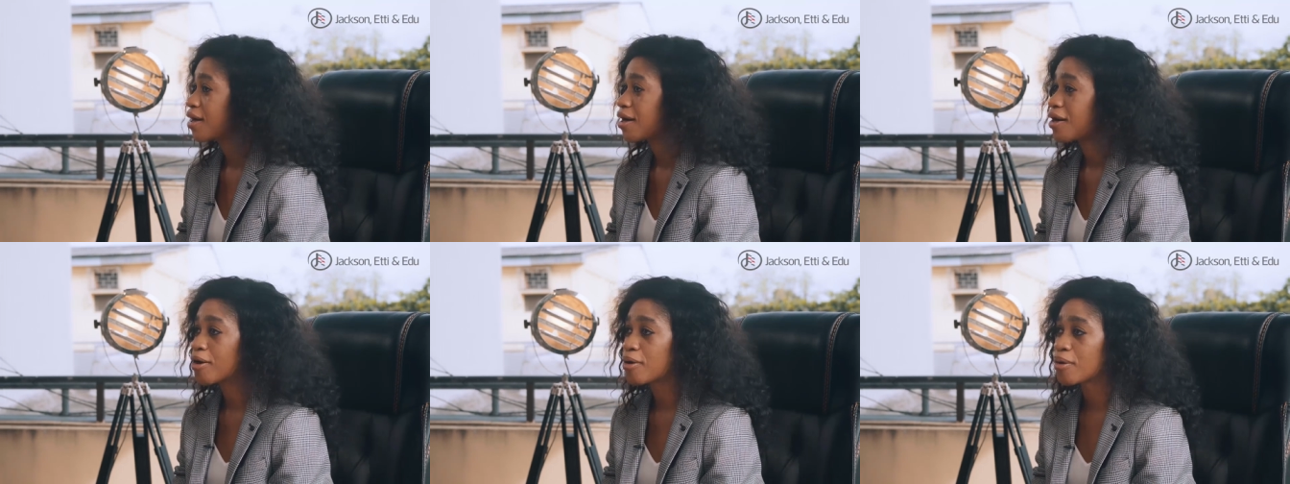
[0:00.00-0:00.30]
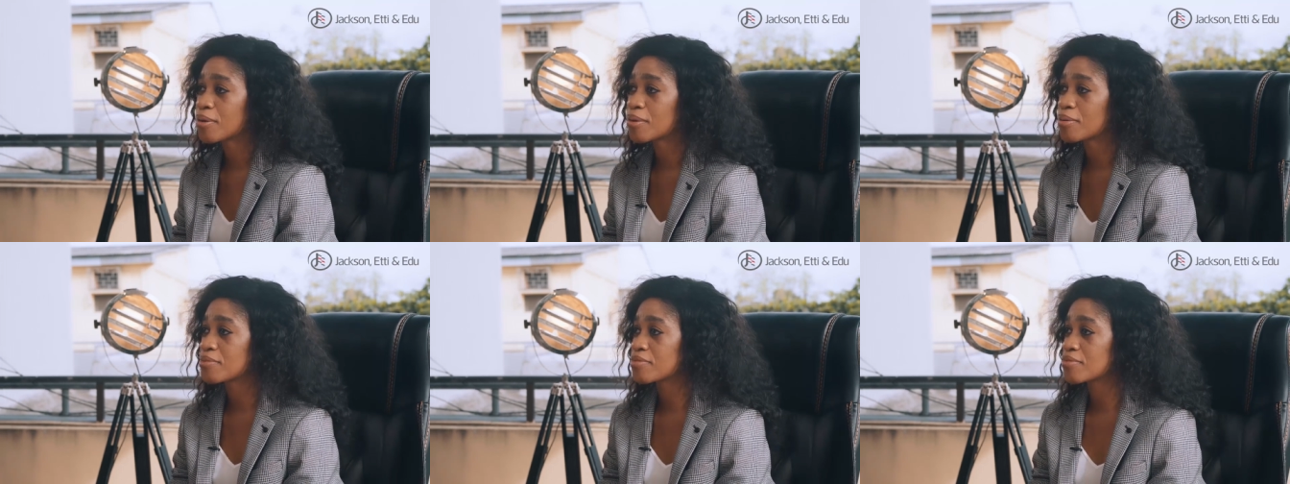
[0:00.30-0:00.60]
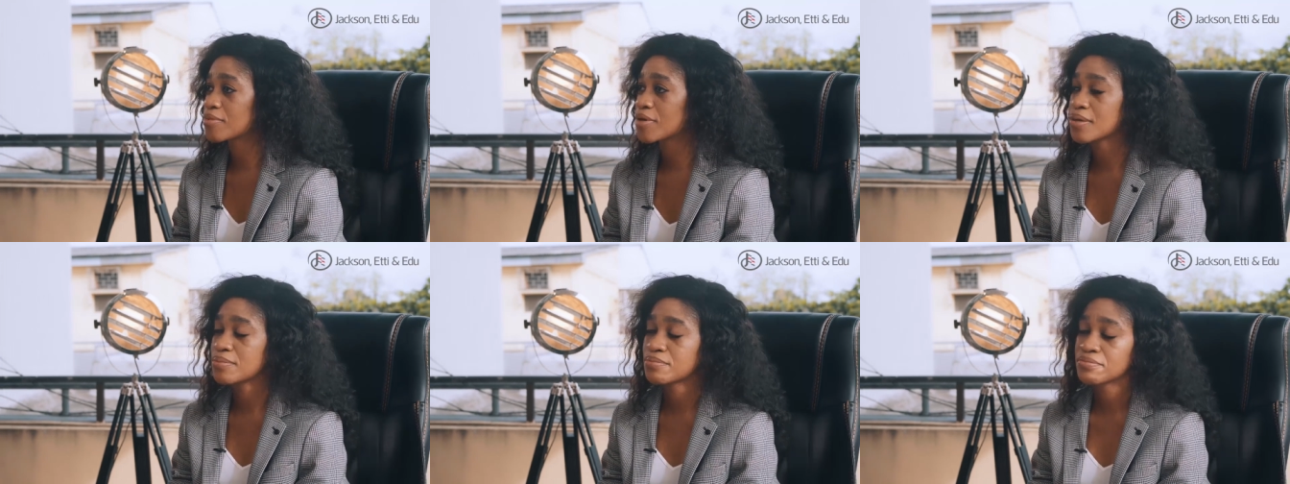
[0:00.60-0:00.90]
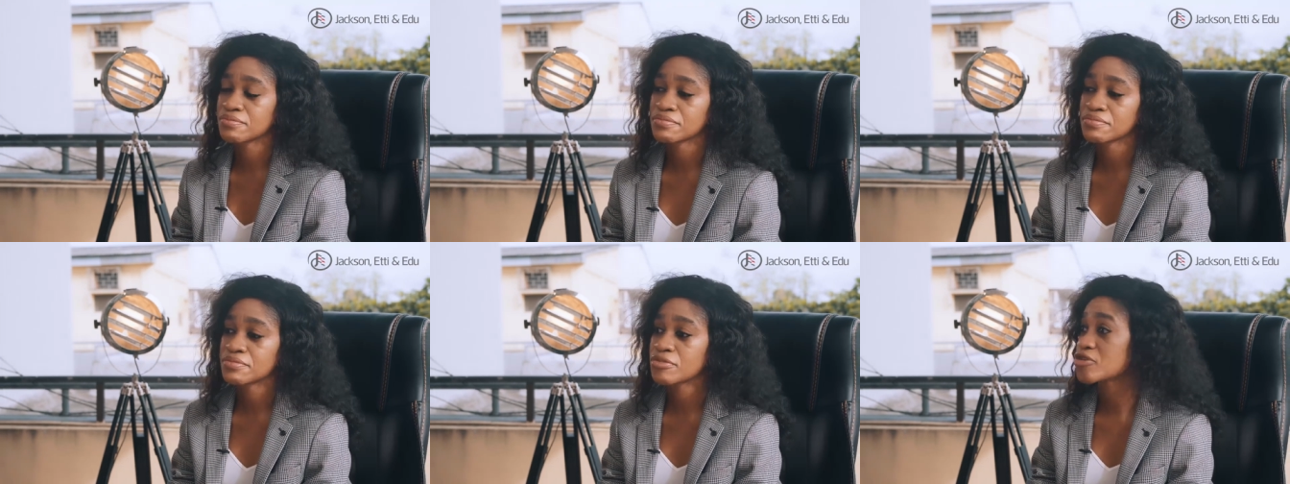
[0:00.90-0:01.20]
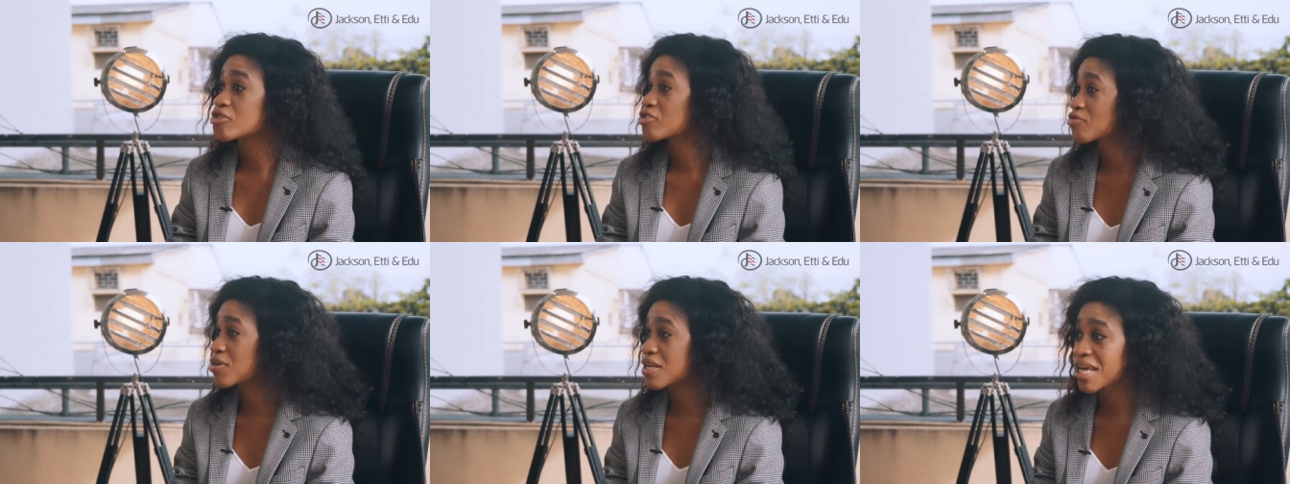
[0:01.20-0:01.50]

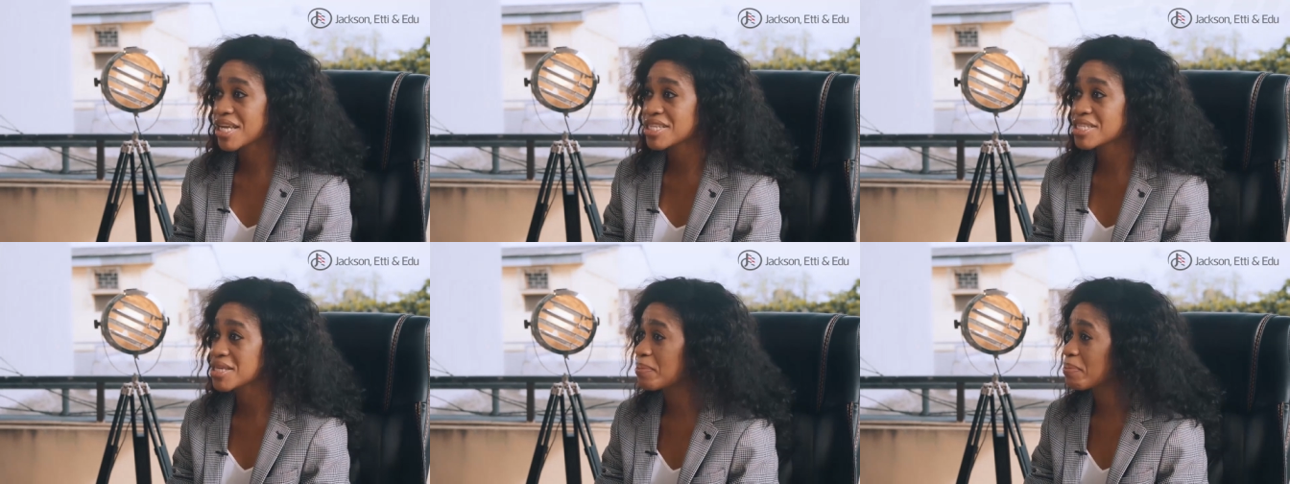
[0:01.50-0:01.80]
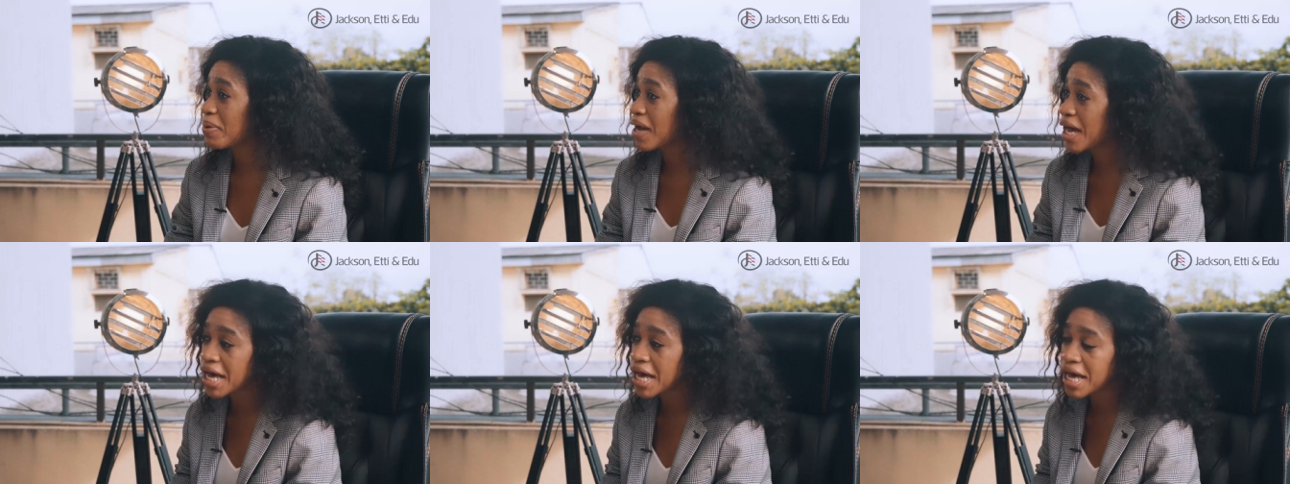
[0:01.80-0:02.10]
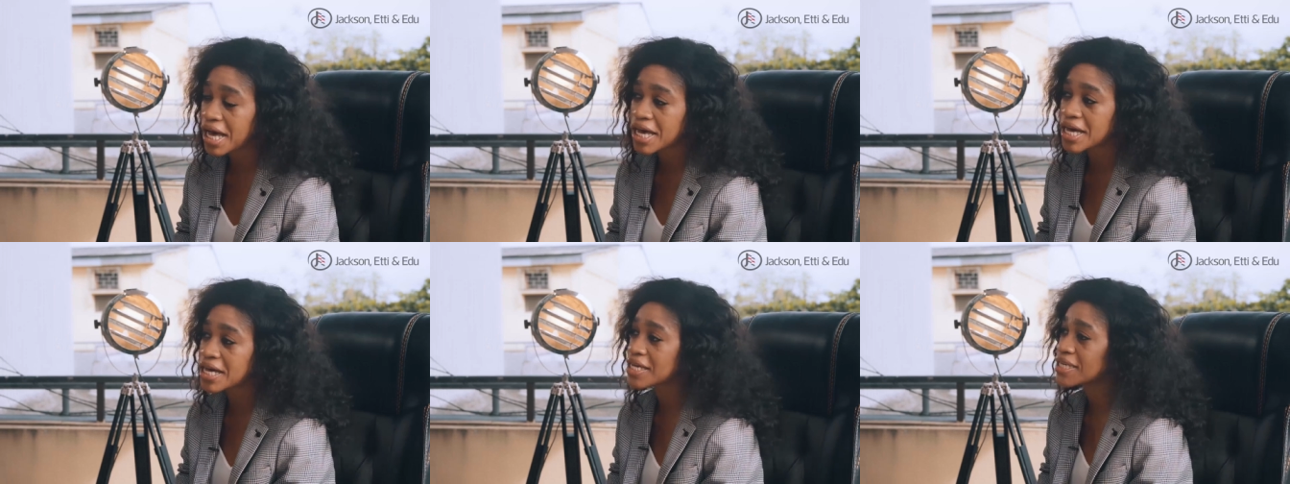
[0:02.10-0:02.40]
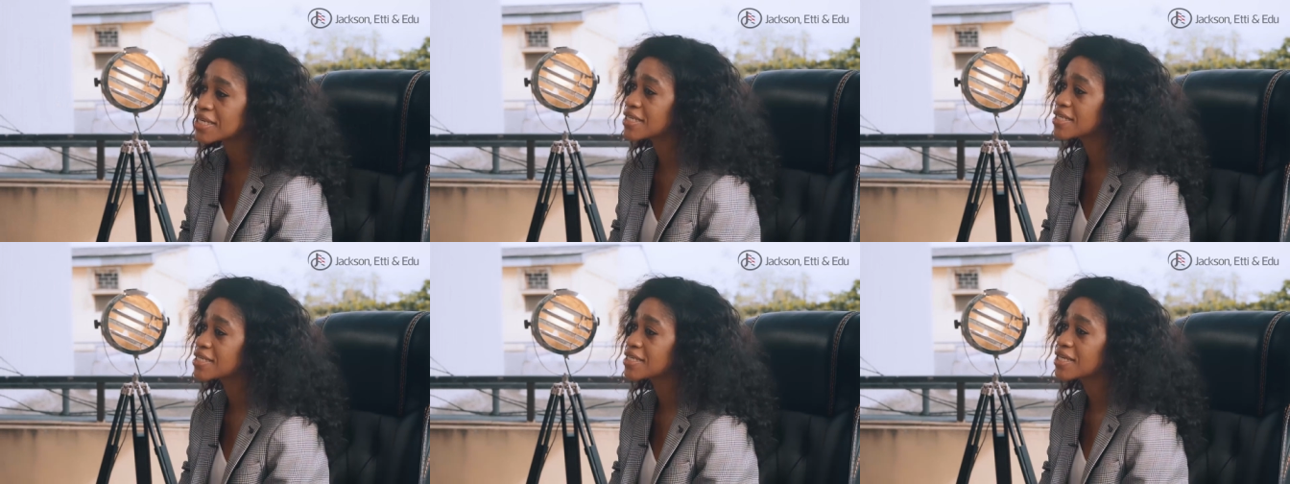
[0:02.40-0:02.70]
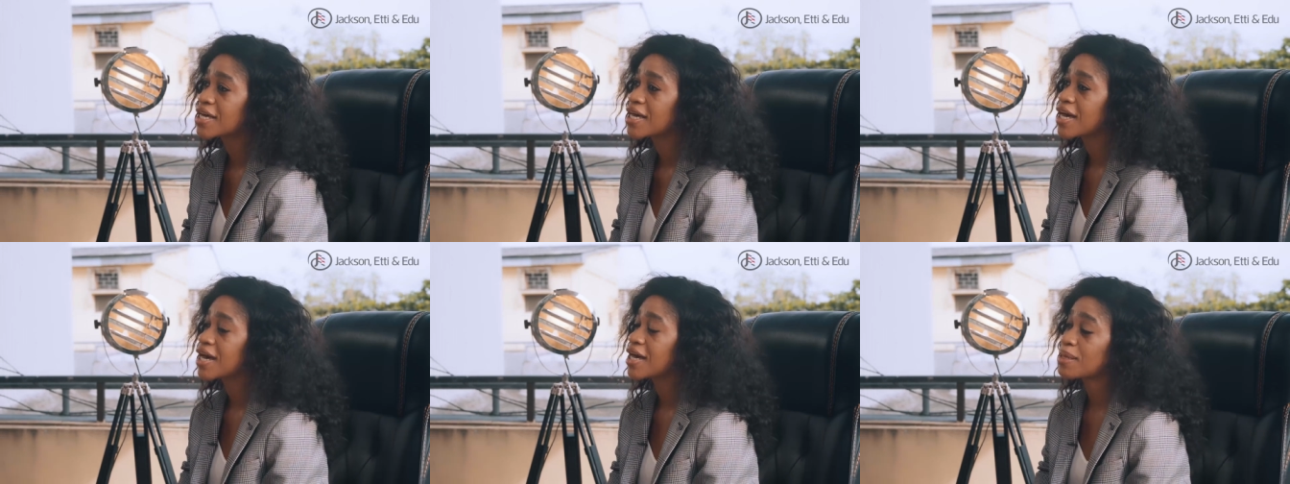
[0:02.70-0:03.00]
Australia, Japan,
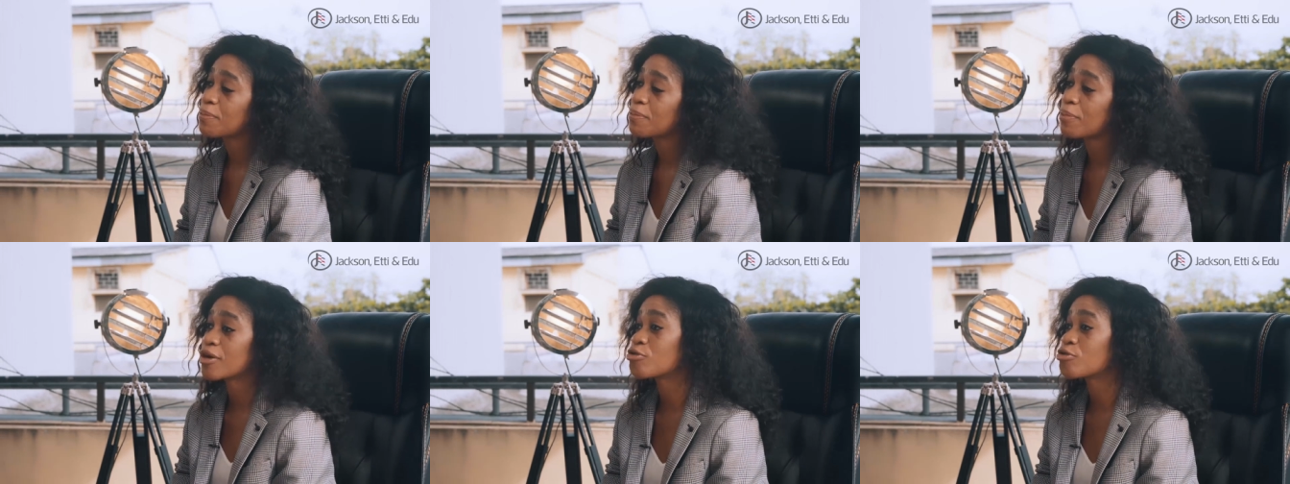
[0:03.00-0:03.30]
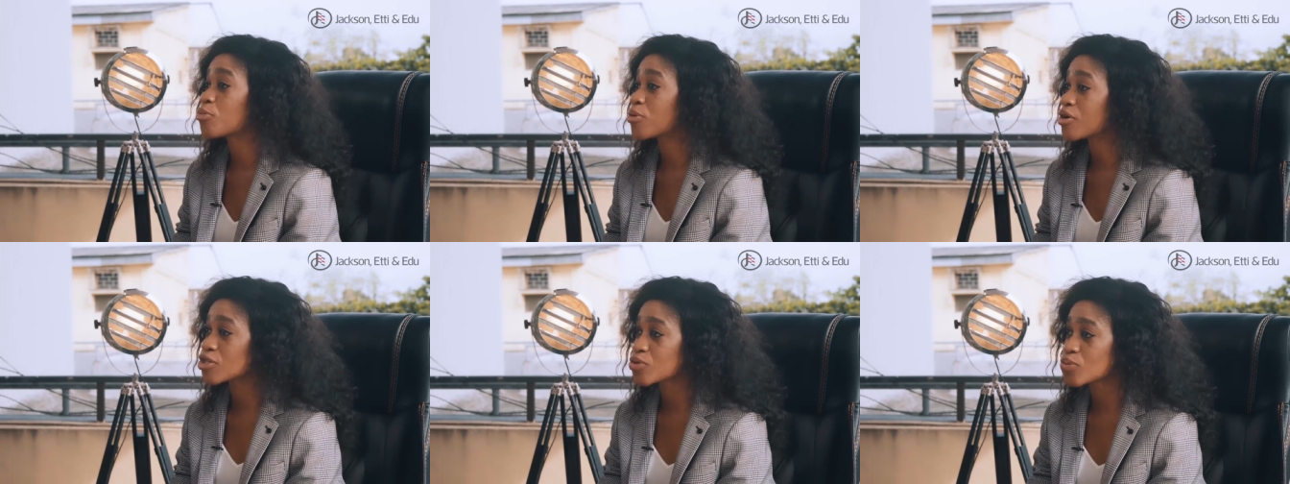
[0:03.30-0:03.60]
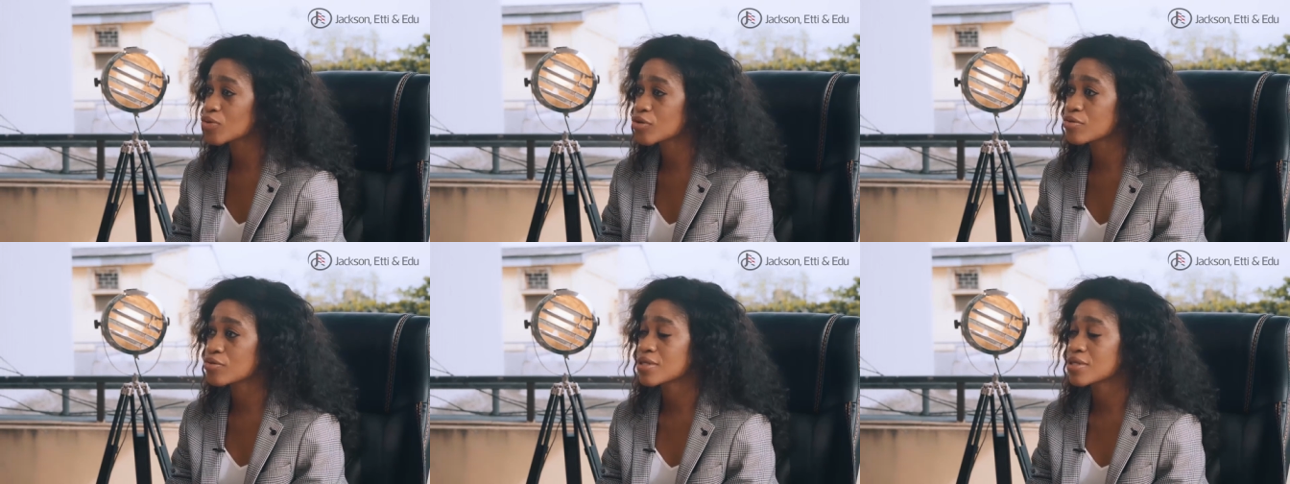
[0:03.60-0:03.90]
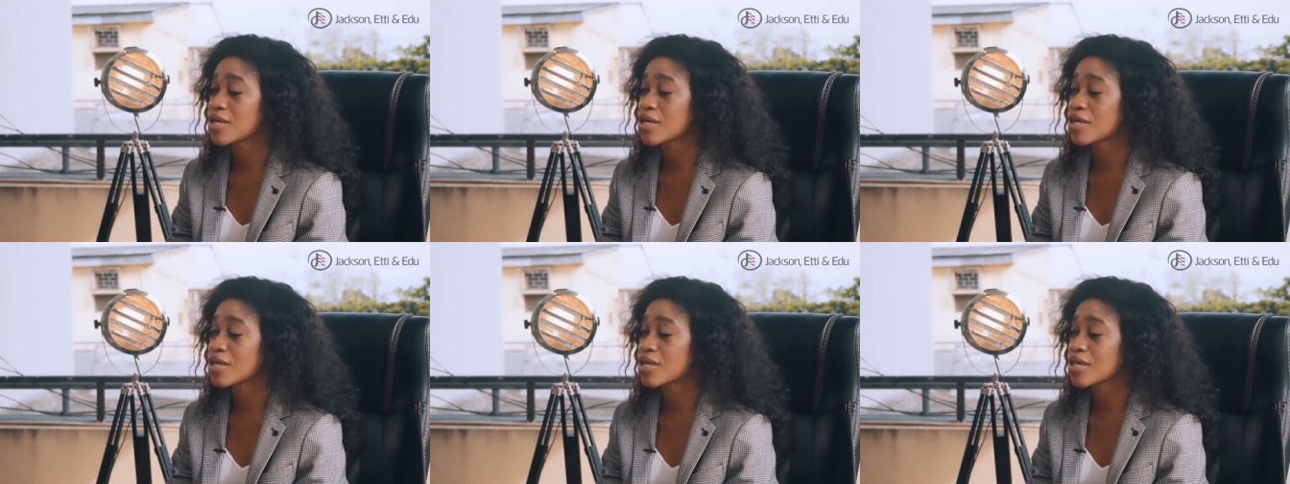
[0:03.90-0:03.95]
Europe as well,